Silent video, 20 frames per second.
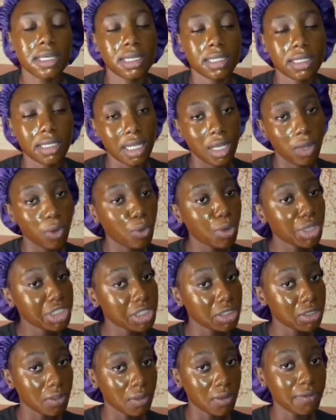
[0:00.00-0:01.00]
then I'll wash
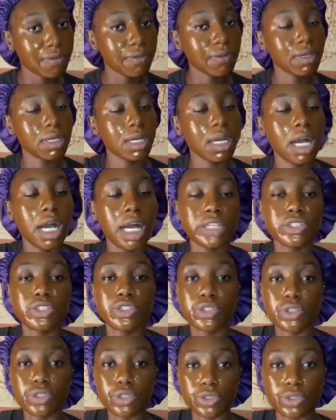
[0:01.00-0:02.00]
it off and
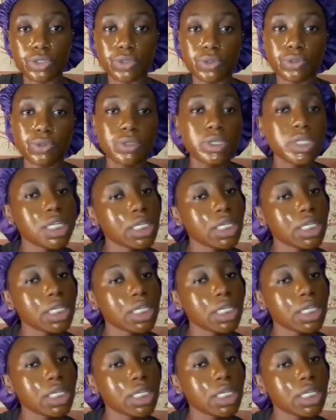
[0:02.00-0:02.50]
show you